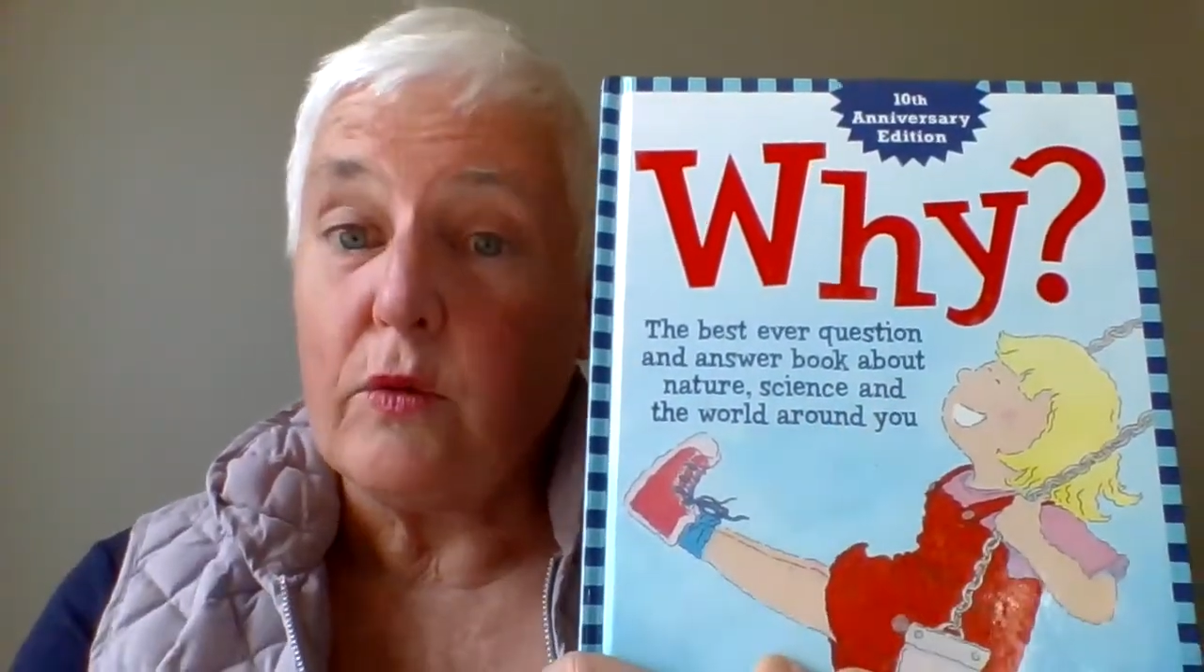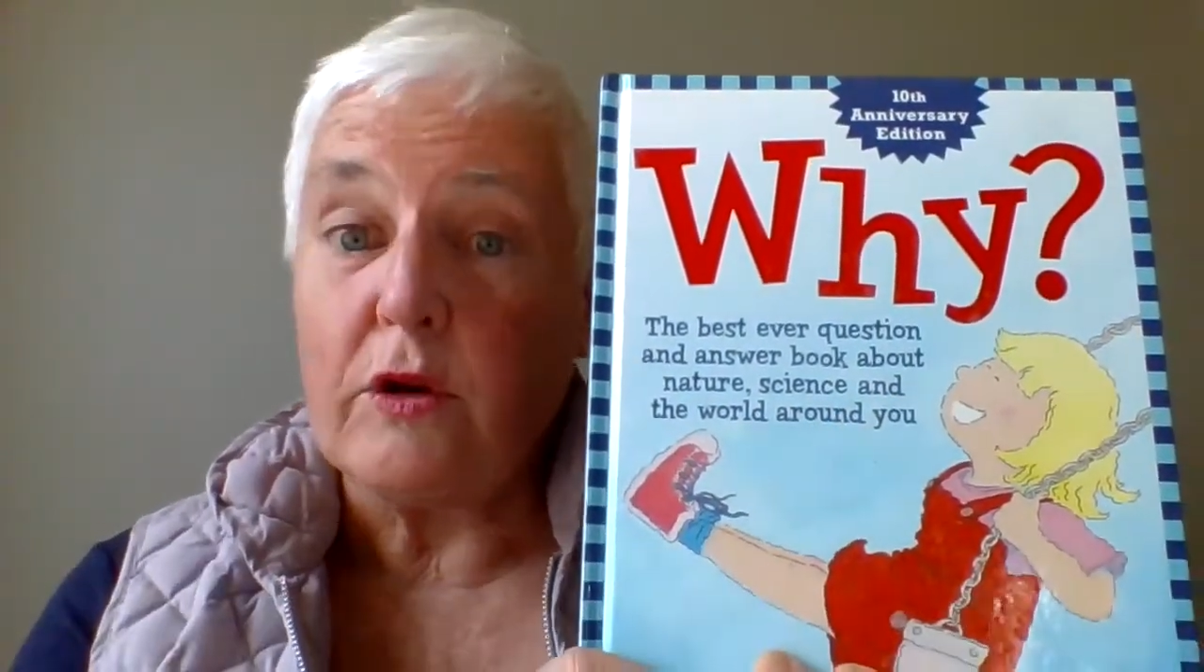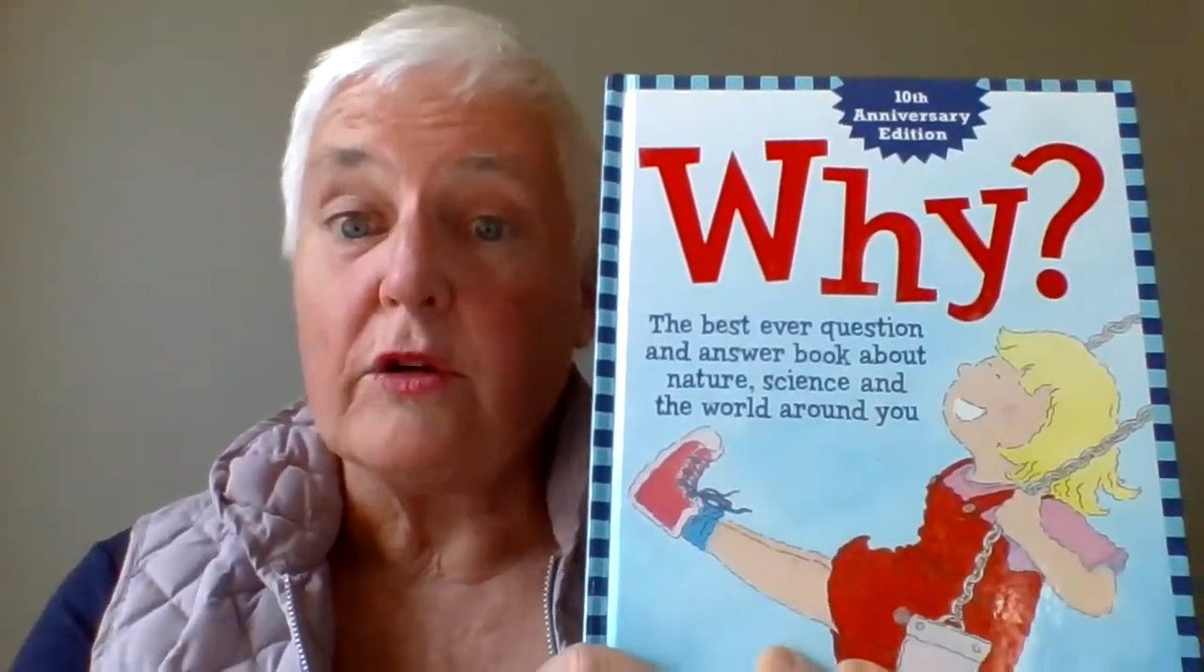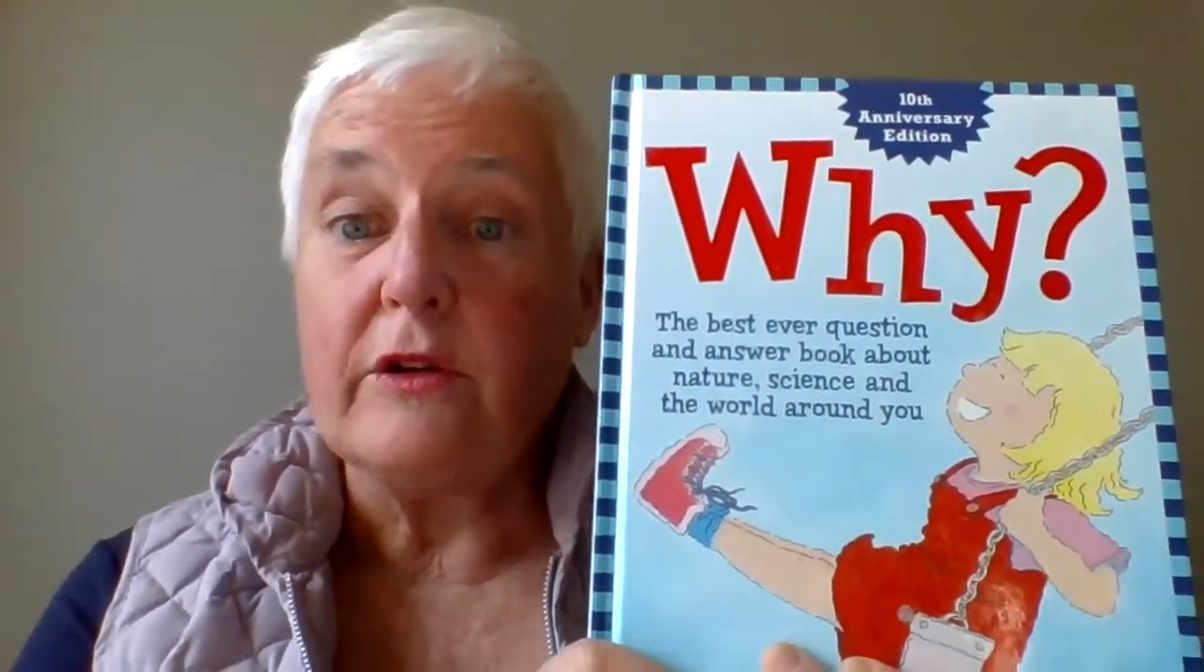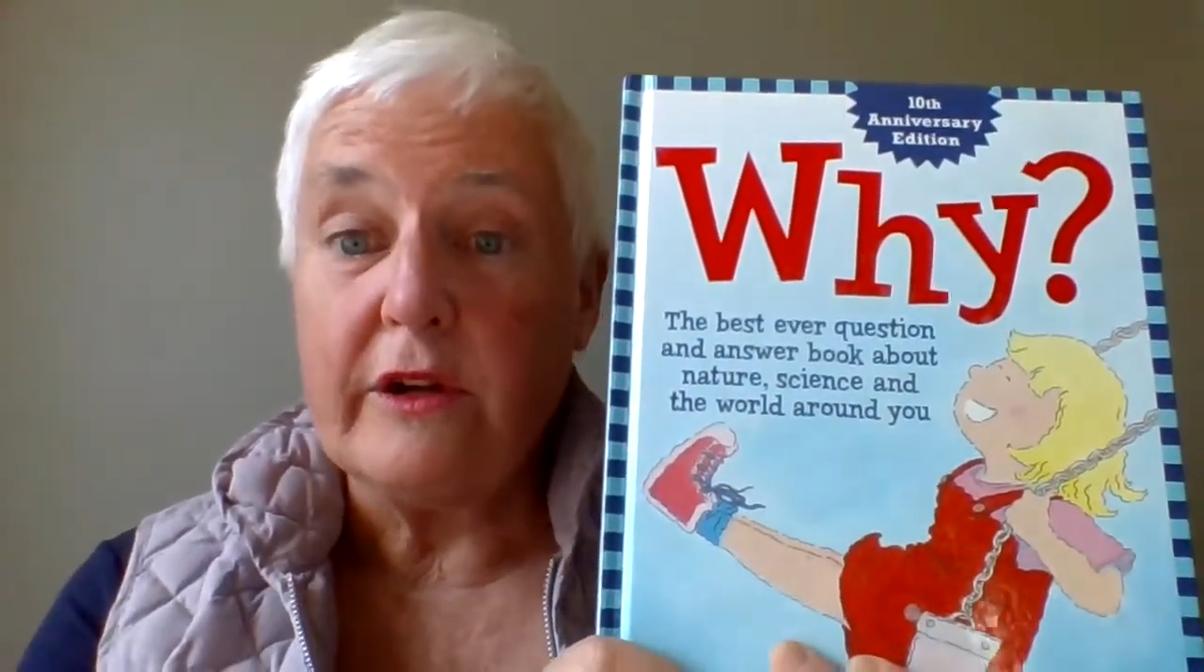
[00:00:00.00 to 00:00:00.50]

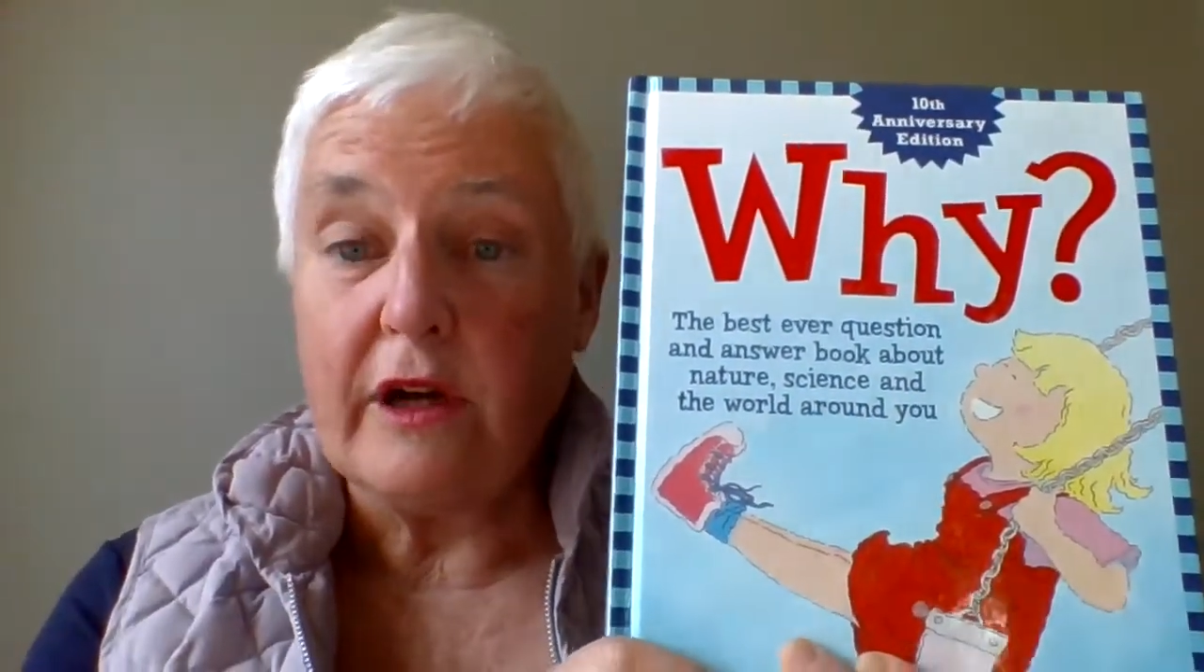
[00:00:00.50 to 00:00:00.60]
world